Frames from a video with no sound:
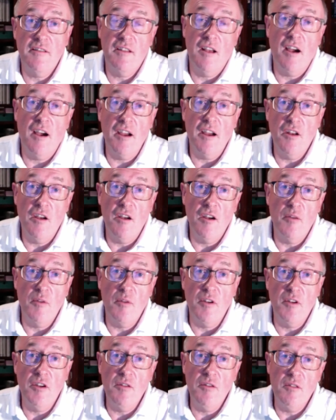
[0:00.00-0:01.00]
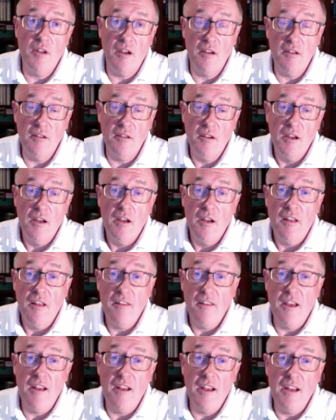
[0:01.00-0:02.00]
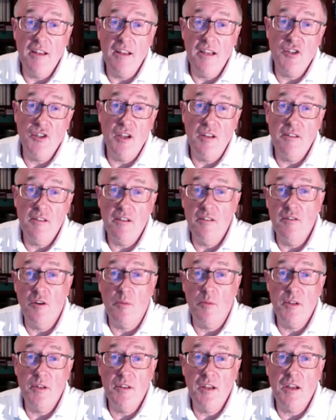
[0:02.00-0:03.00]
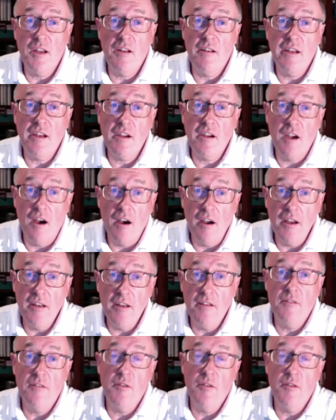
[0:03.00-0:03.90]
I know and you know that NHS is not particularly kind